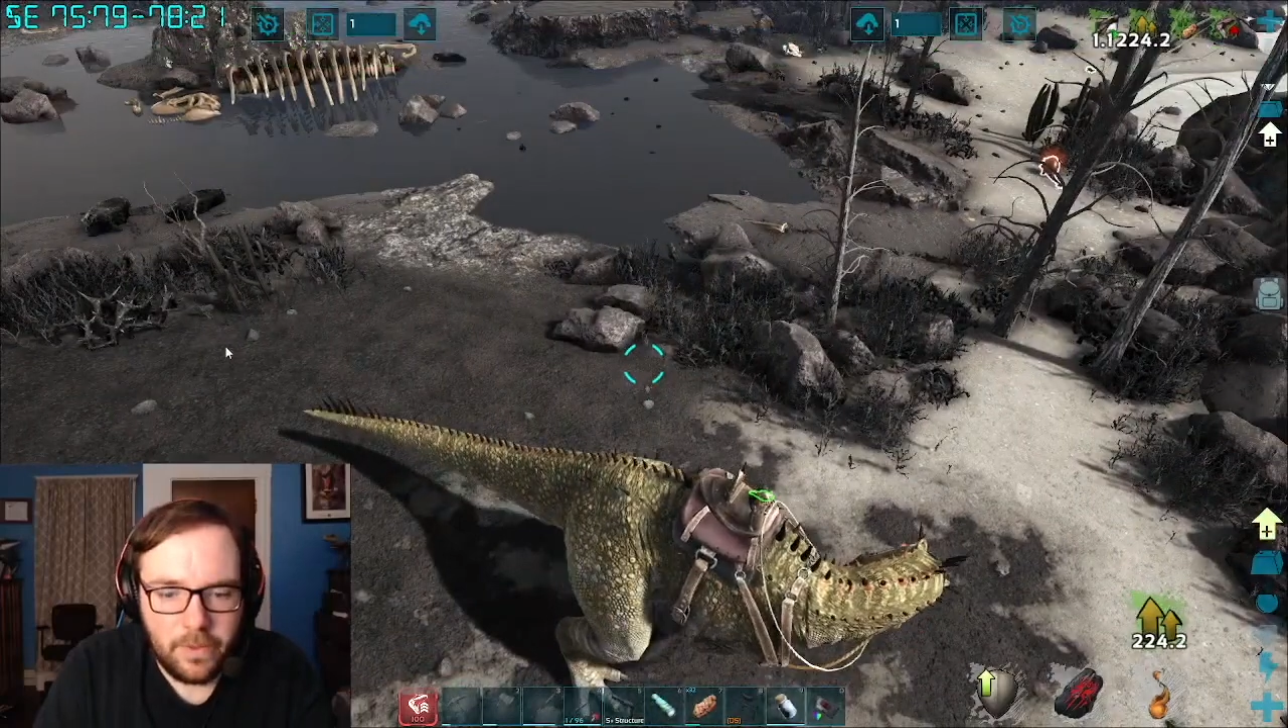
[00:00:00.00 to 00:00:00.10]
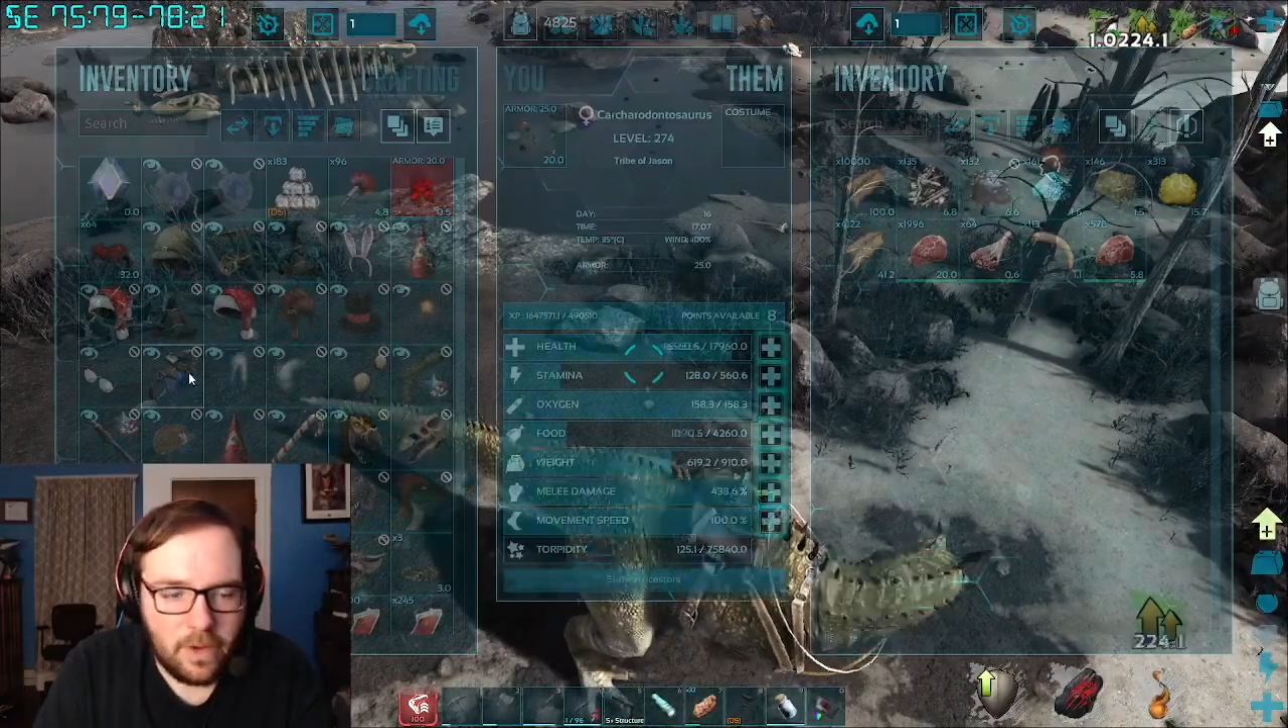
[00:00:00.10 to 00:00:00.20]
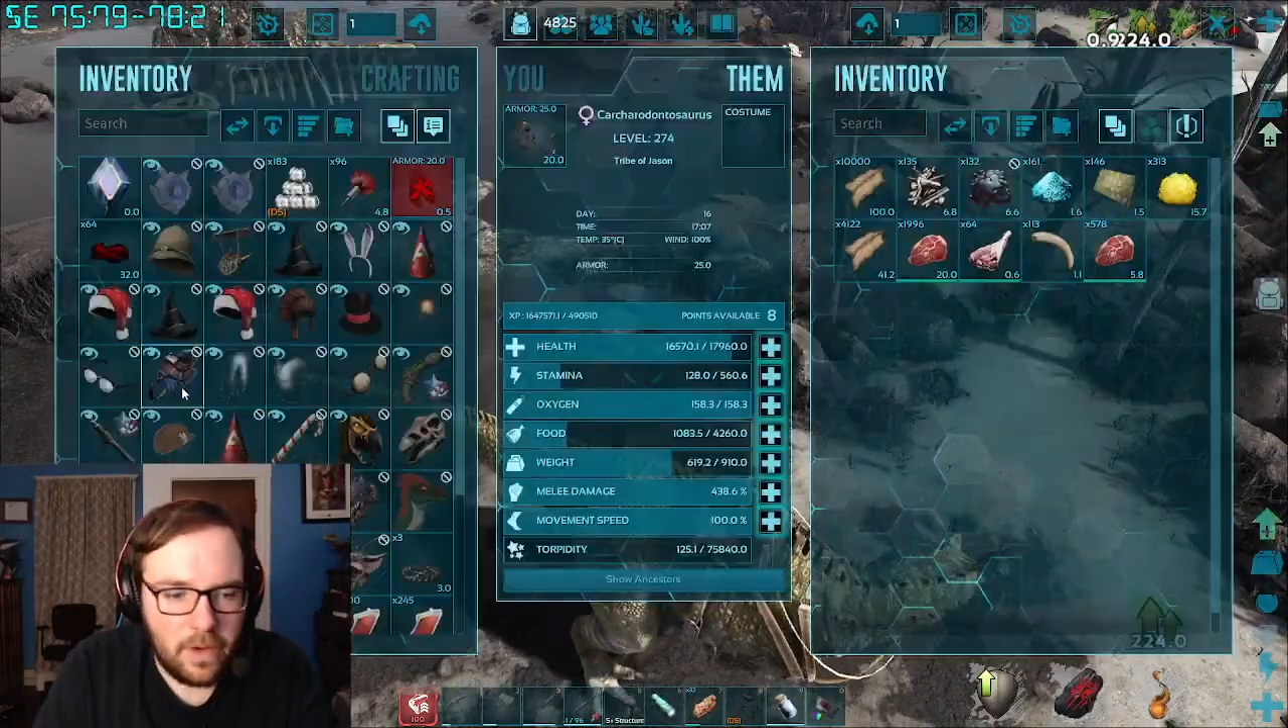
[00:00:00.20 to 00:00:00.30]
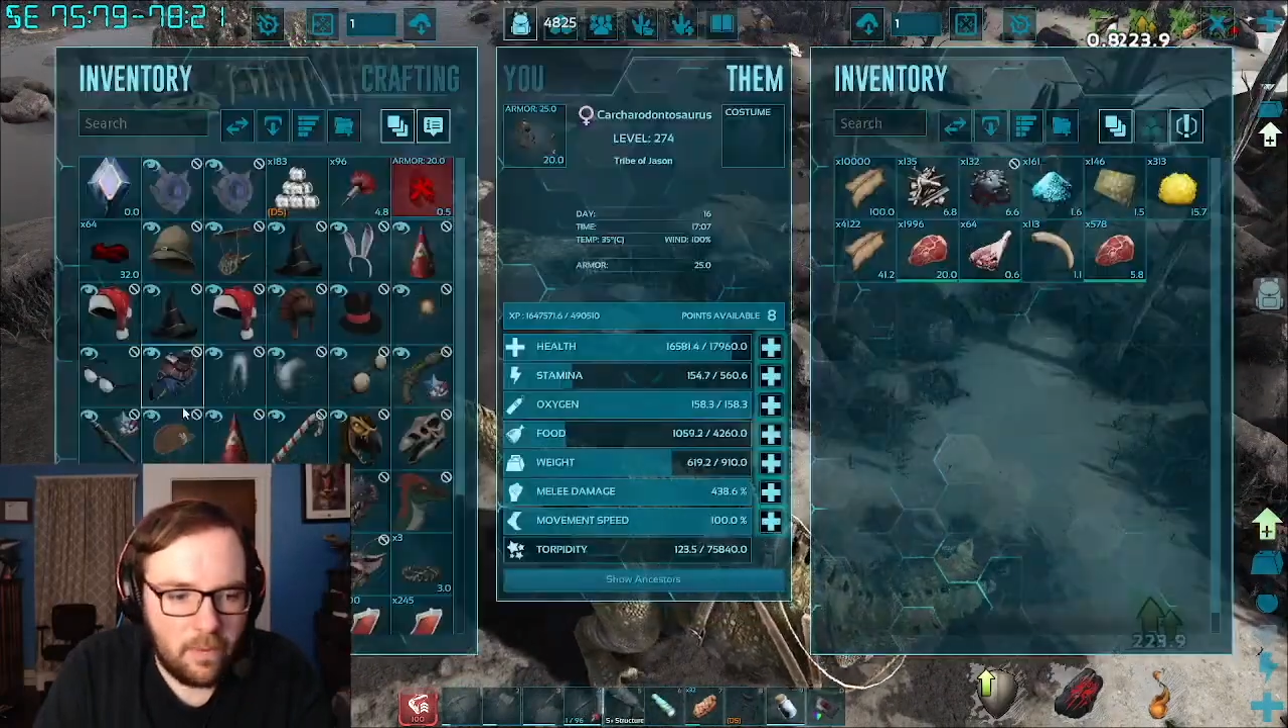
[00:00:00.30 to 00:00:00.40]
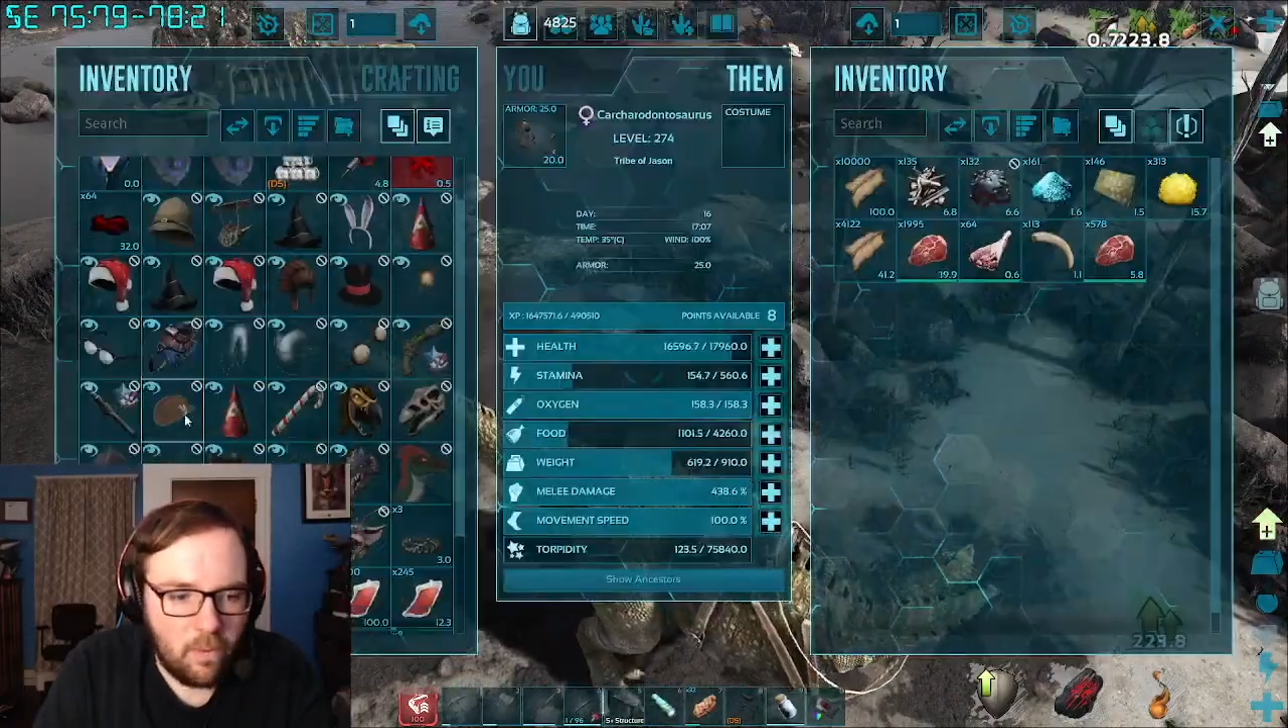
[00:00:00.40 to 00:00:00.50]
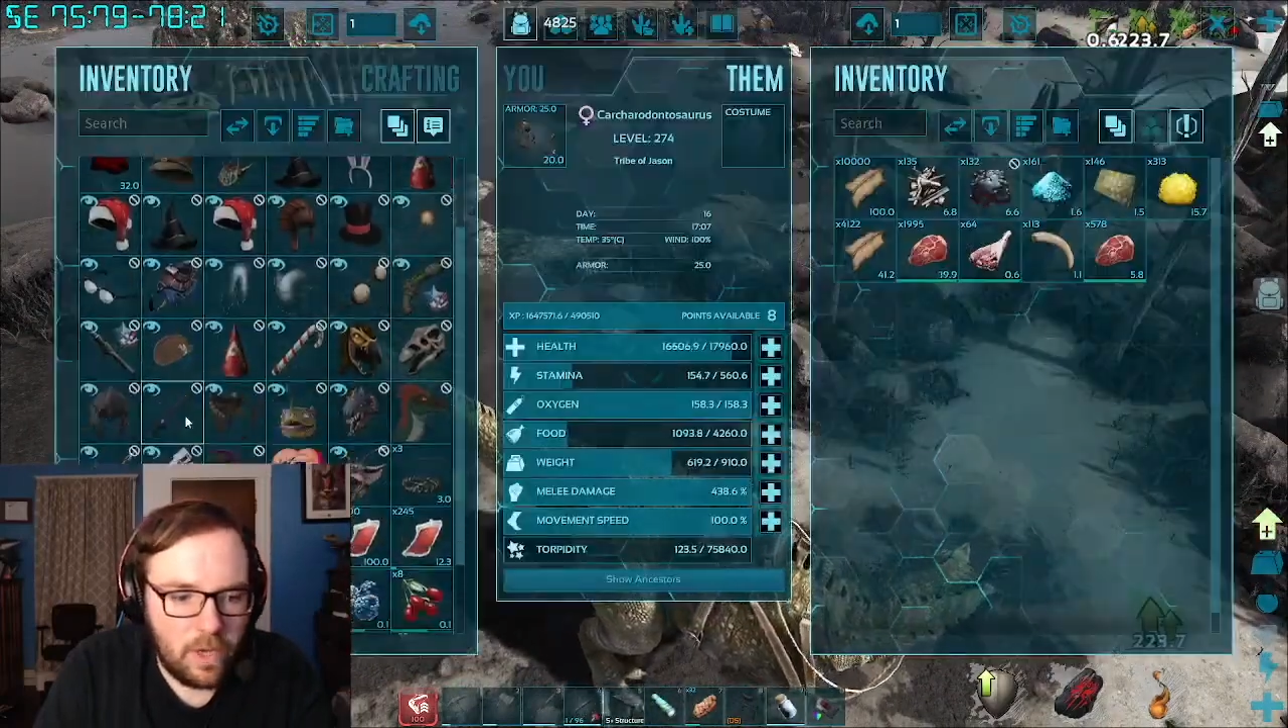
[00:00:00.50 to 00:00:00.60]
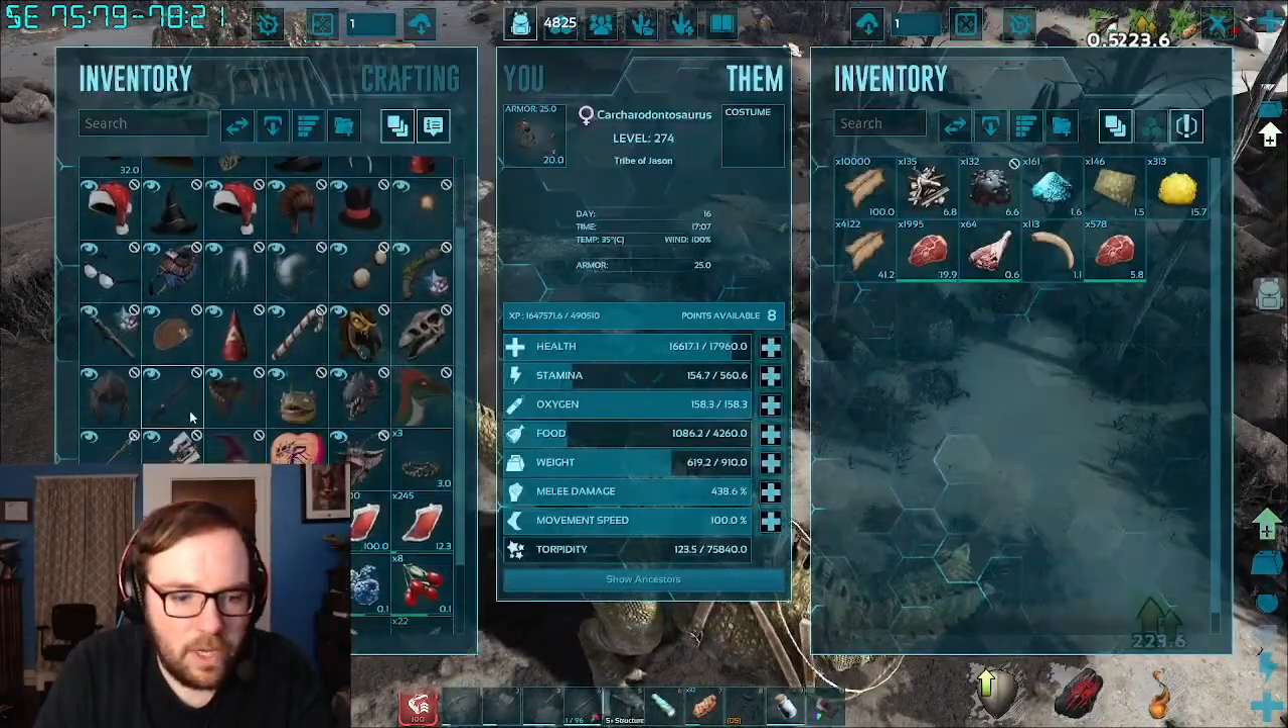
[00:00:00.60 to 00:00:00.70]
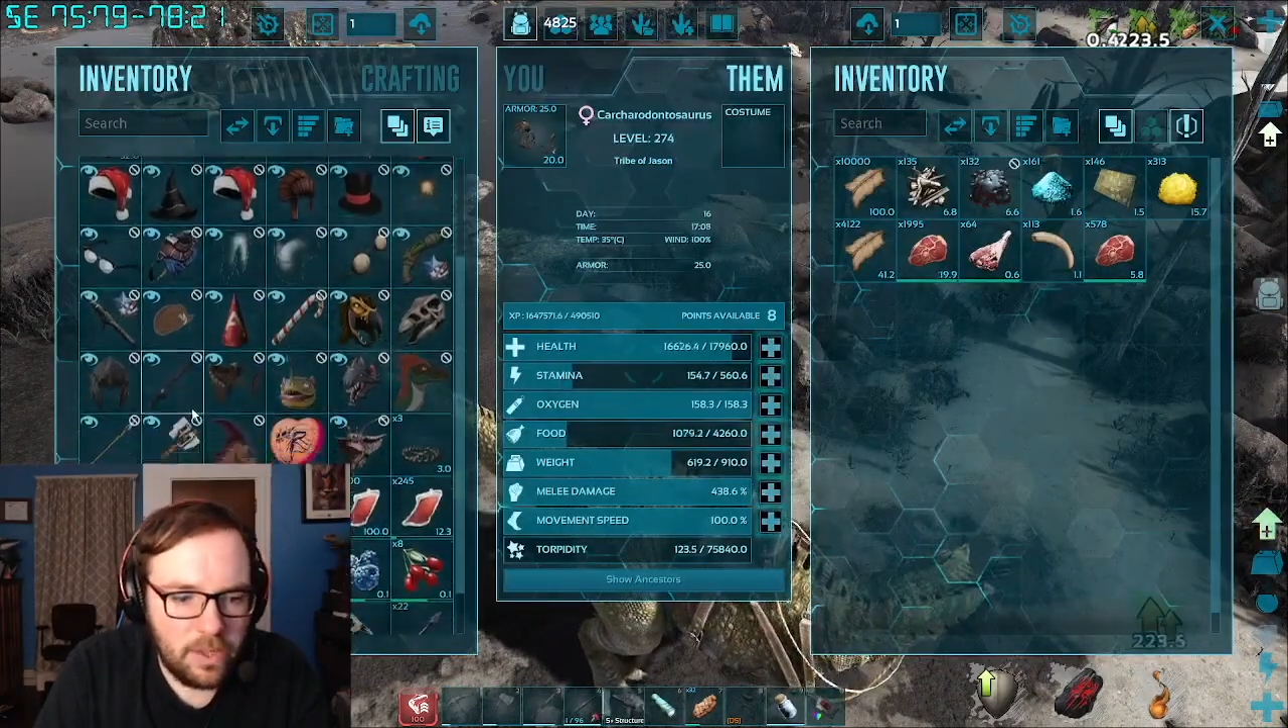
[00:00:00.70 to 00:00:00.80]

Alright, what did he